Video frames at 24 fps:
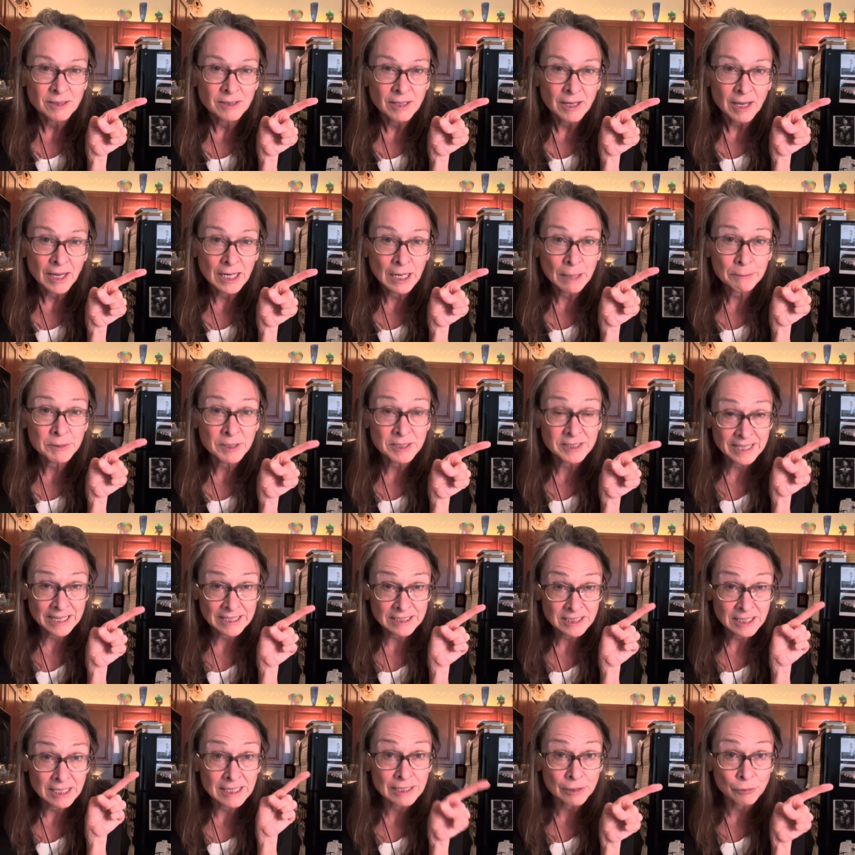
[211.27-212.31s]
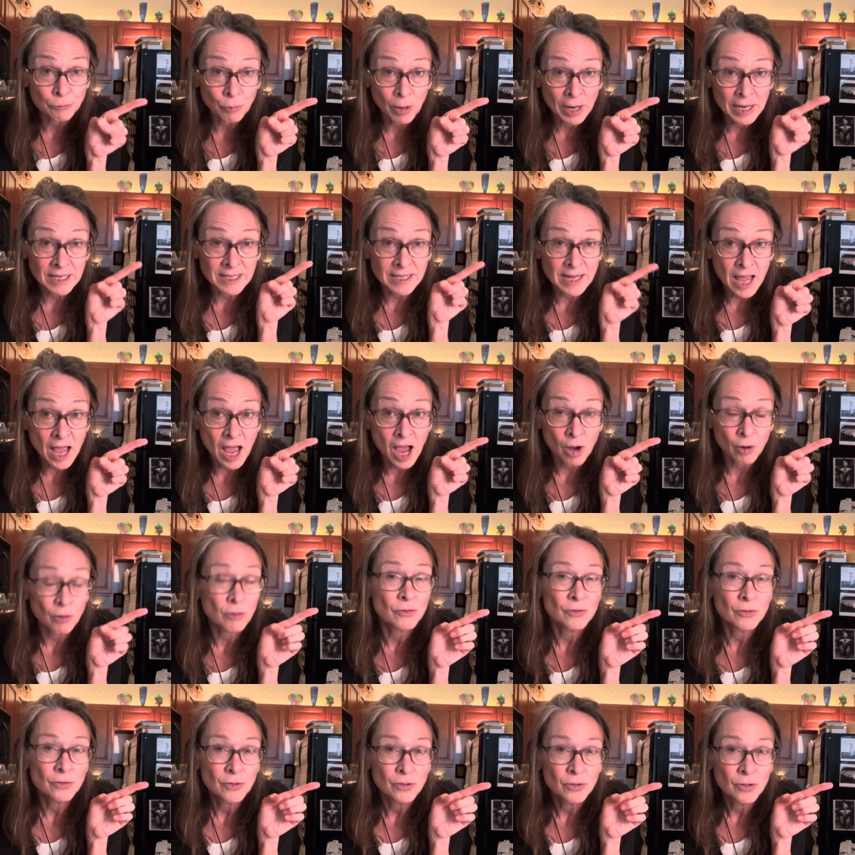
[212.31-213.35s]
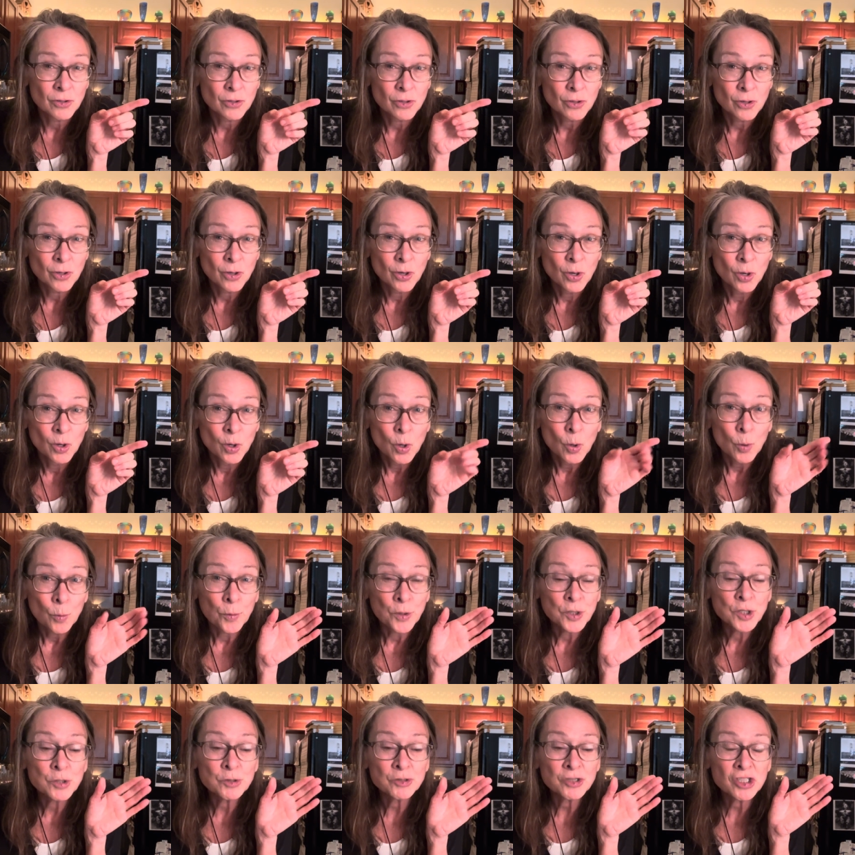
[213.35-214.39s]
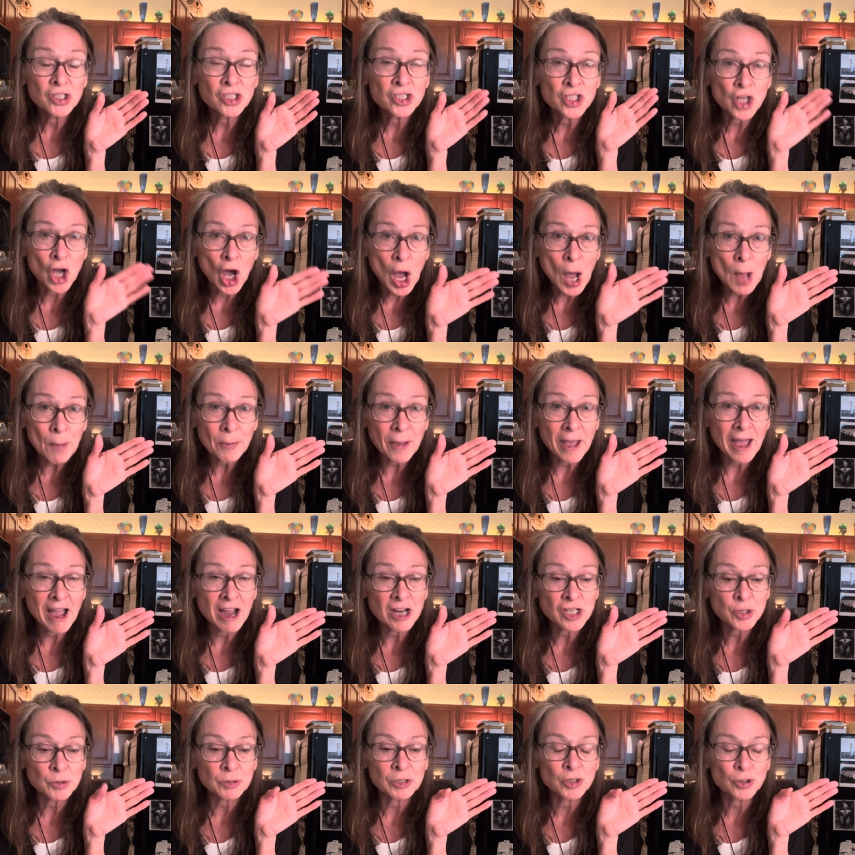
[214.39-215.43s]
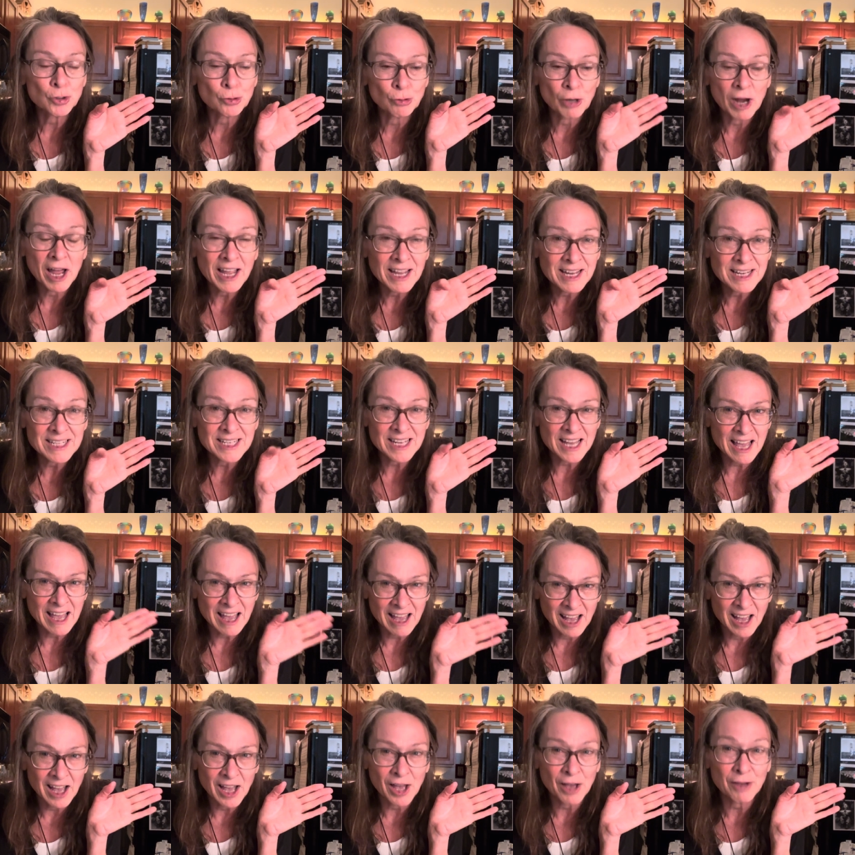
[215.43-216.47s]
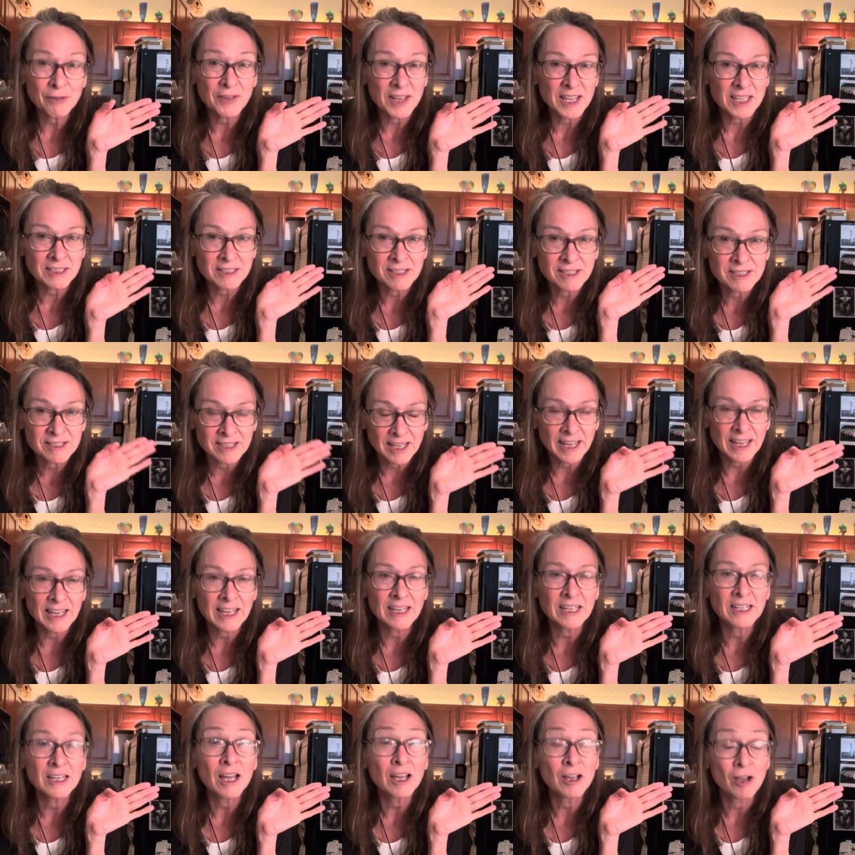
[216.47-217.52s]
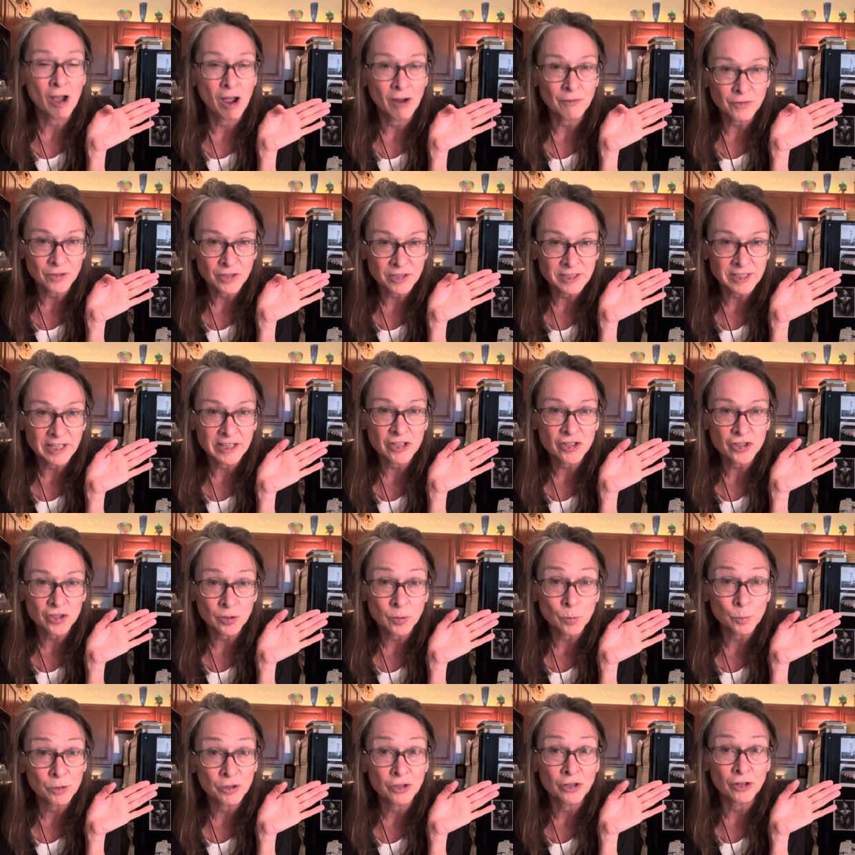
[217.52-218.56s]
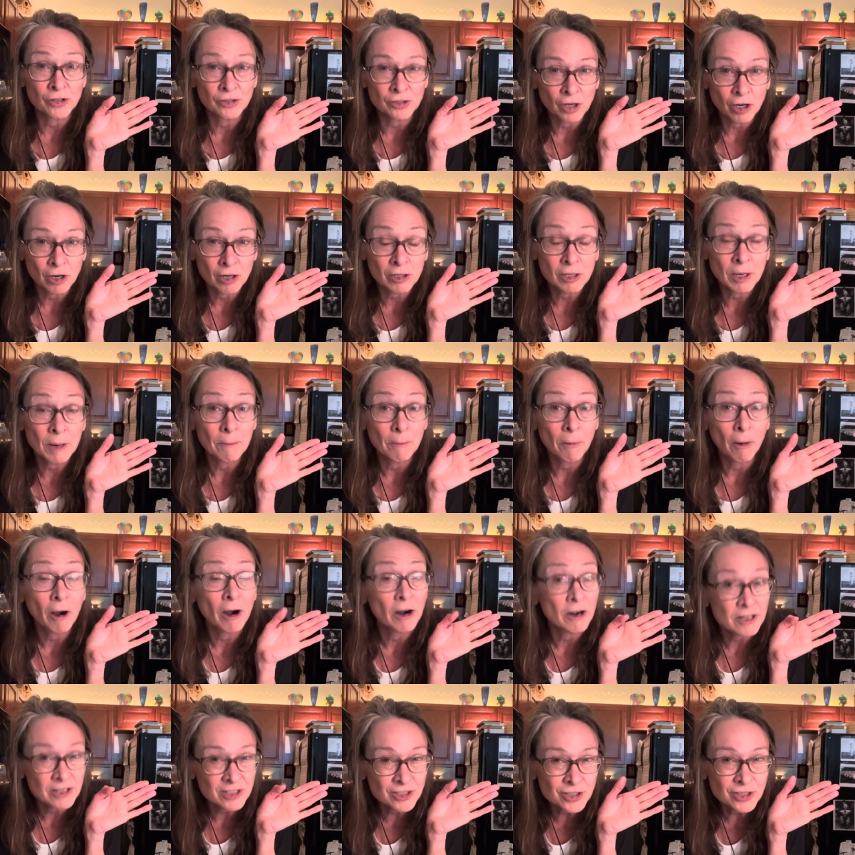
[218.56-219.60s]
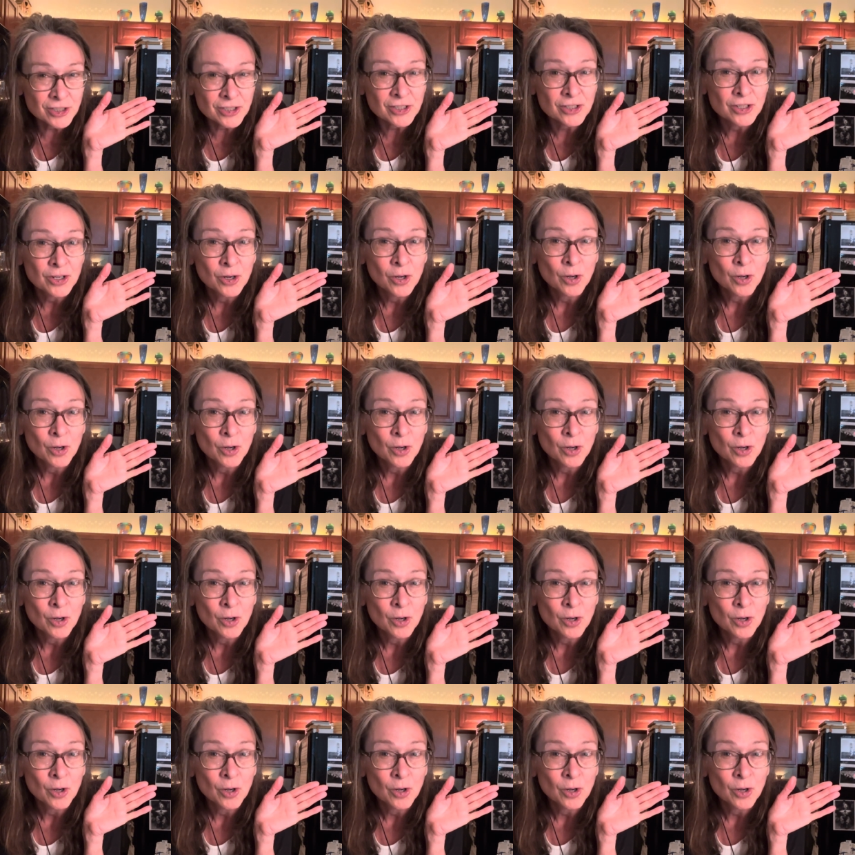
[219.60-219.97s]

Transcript: And I'm going to say it right now. When you stop actually trying to have a sane conversation with your narc partner